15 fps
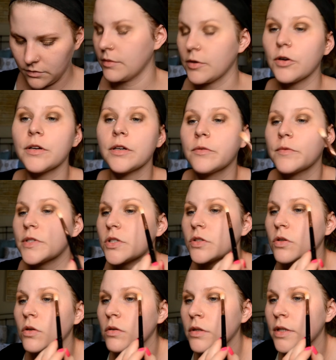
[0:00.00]
Going in with
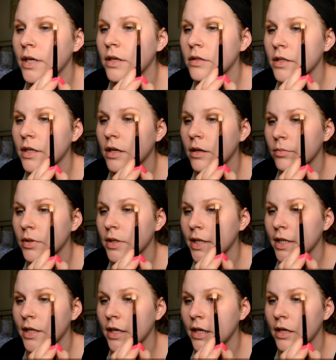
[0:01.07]
Soul now to kind of
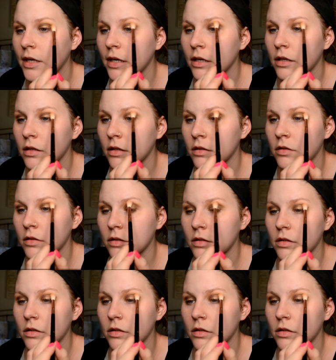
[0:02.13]
blend that out.